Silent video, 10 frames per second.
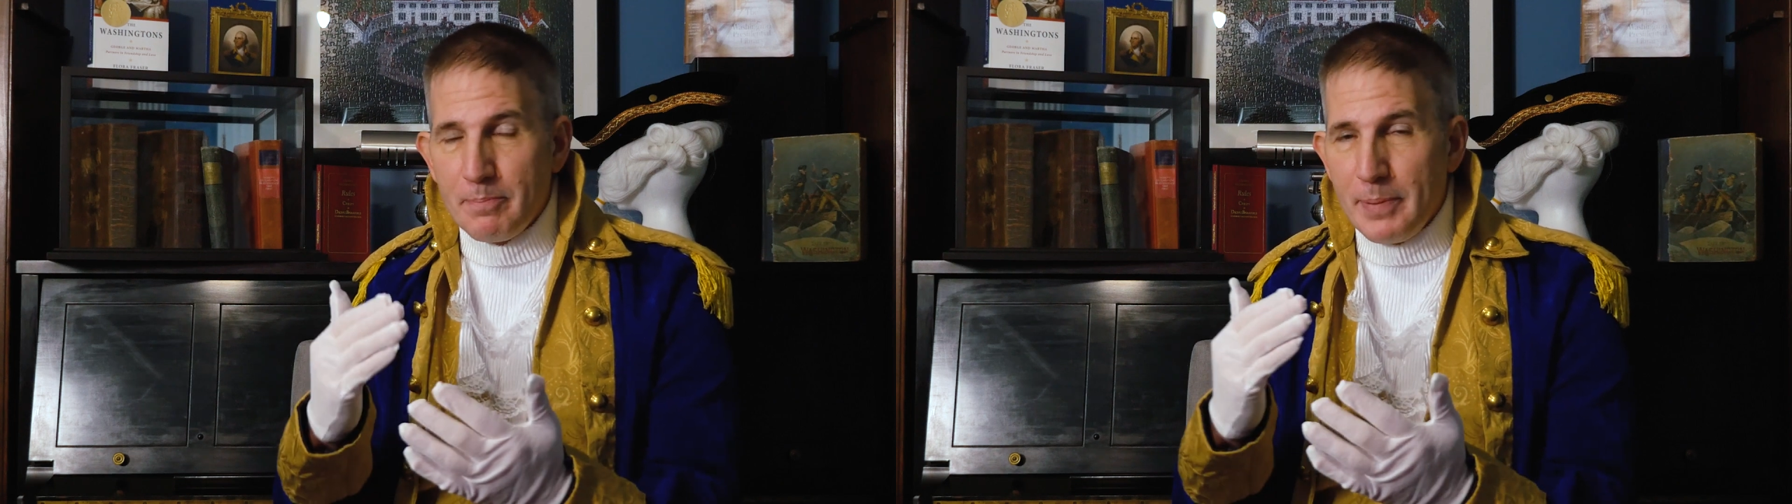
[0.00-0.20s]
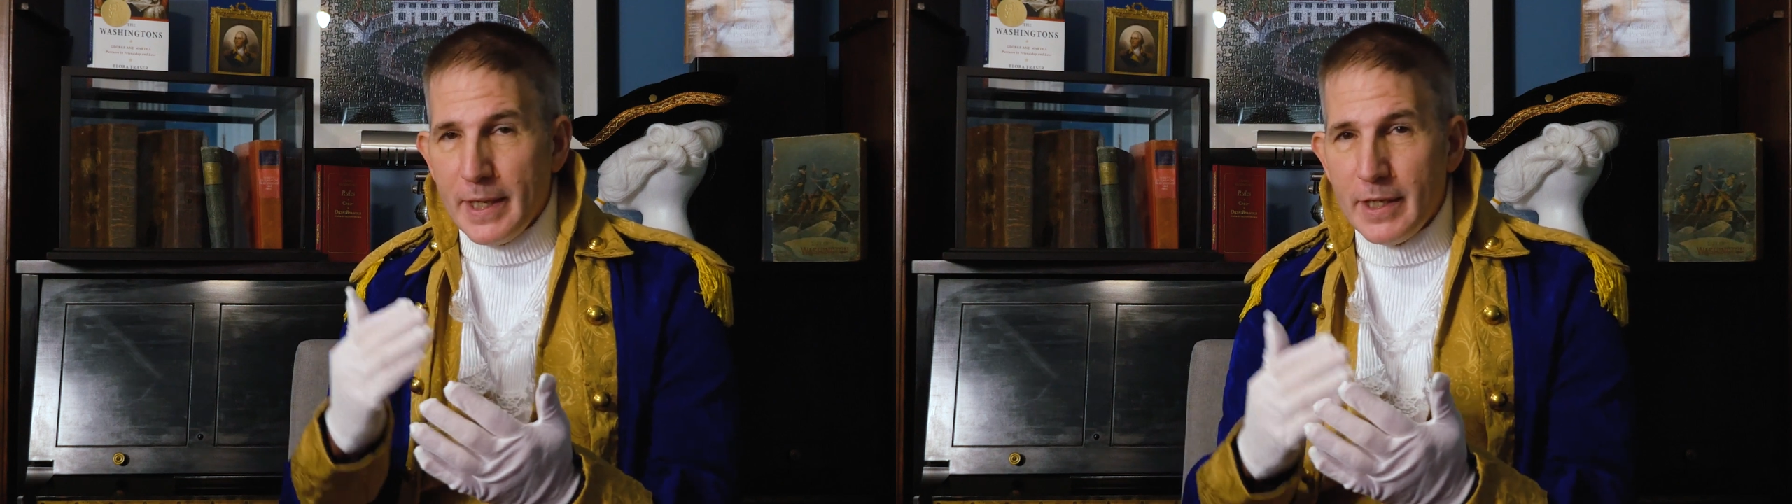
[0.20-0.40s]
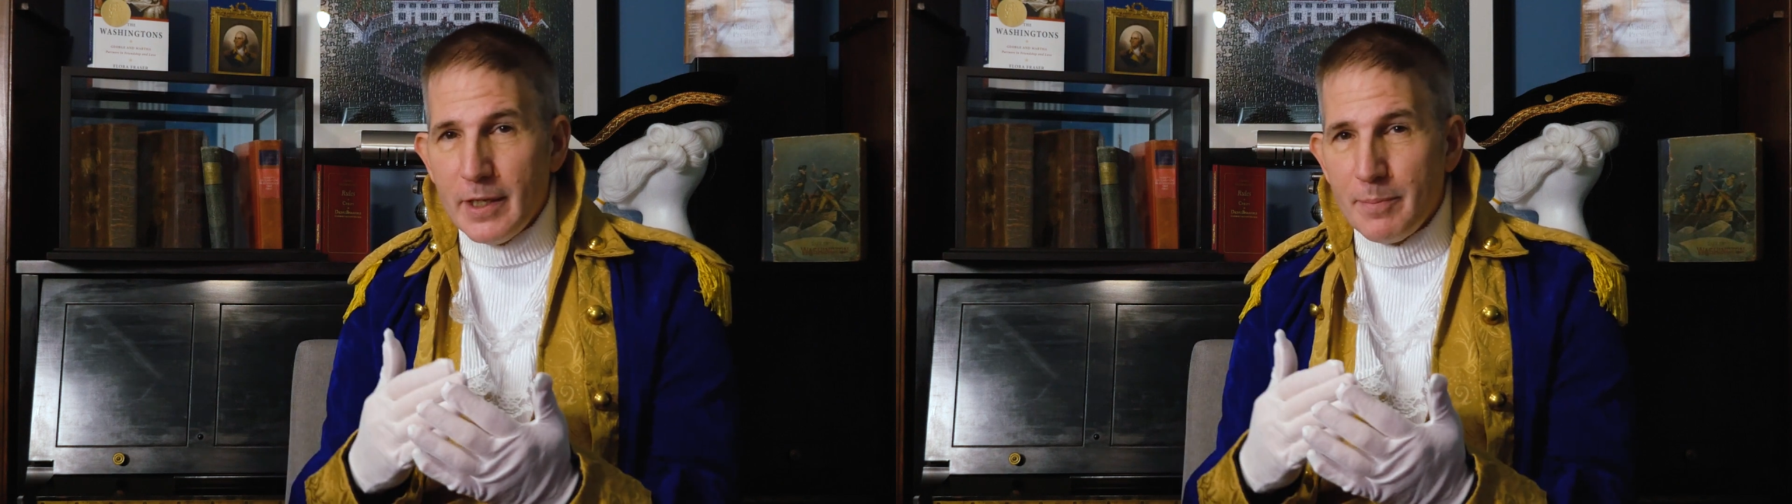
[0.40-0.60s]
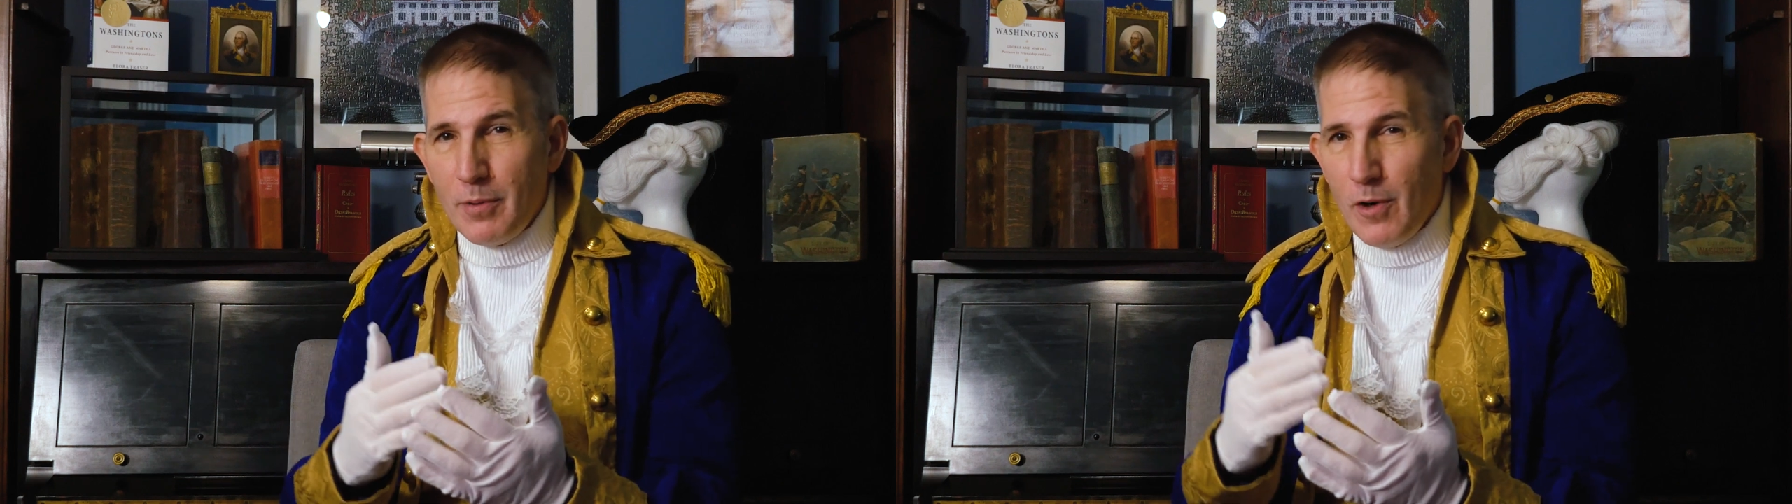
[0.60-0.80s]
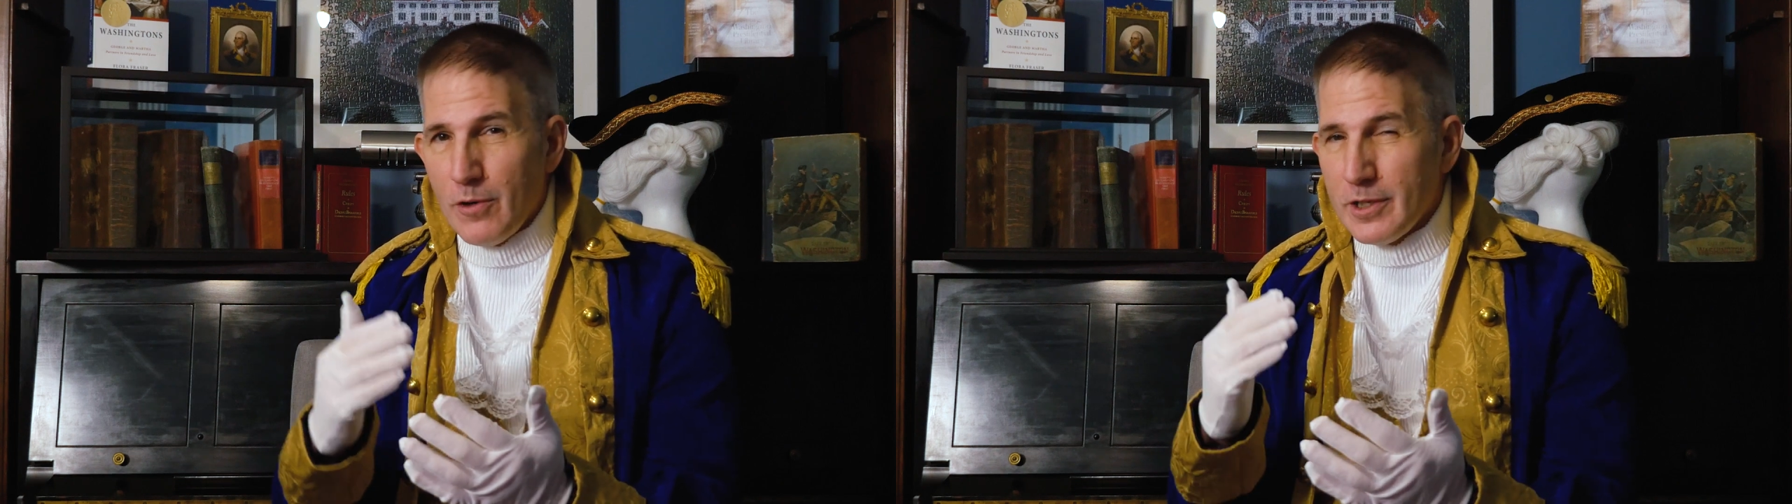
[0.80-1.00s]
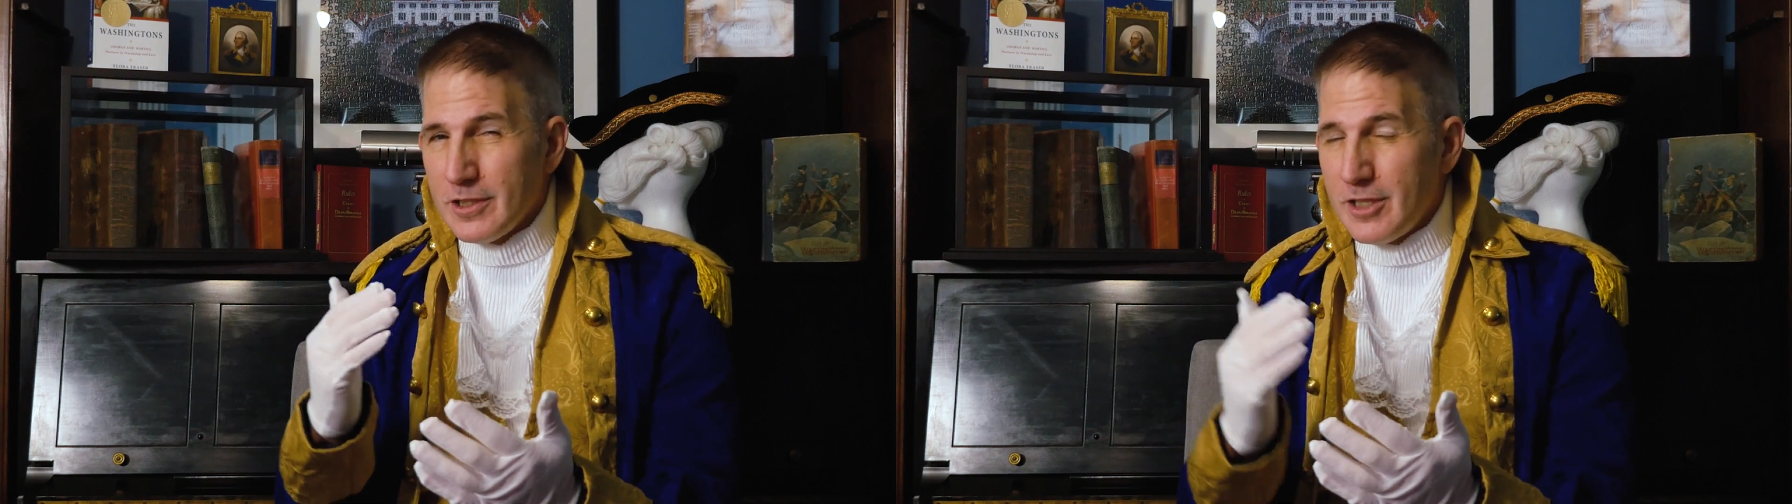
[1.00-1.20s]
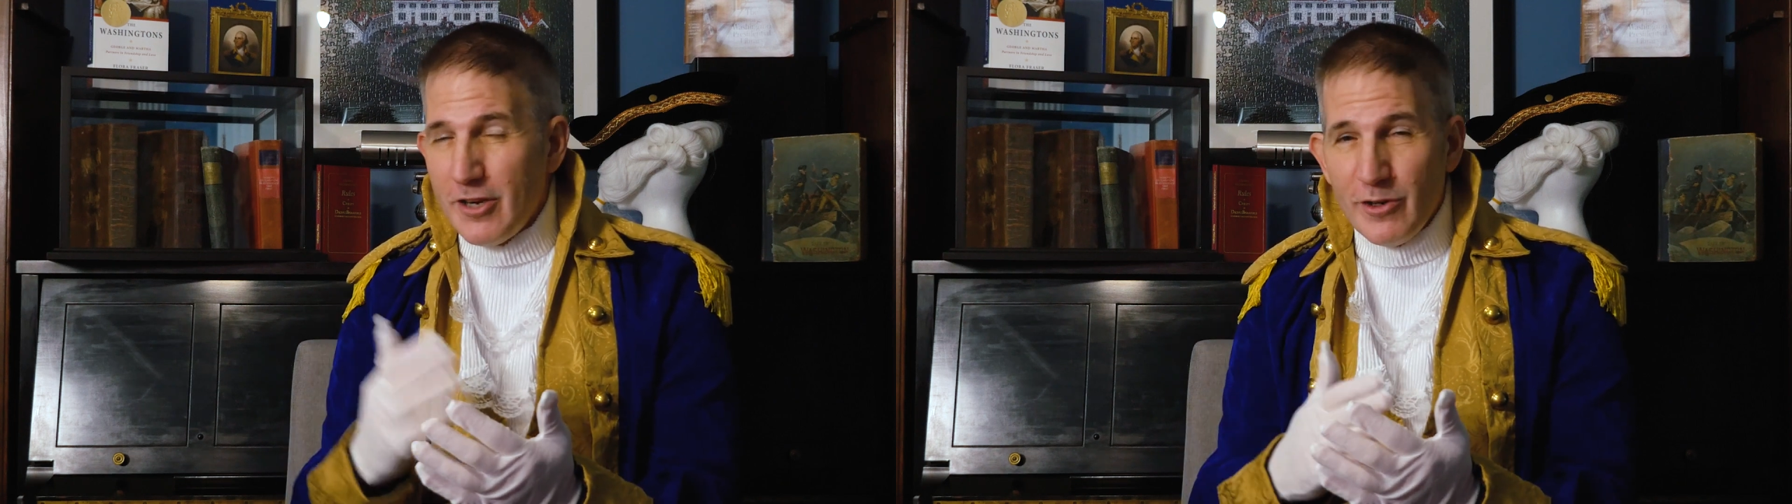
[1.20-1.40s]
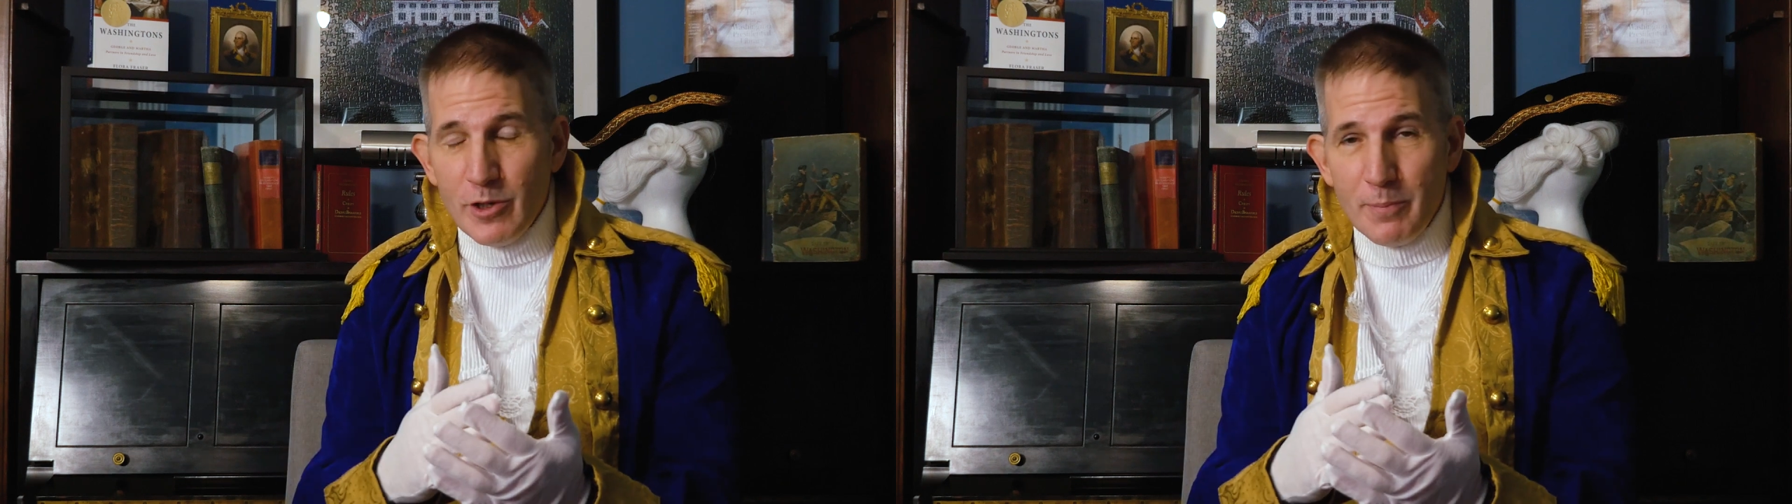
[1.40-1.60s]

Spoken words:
picking apart and tearing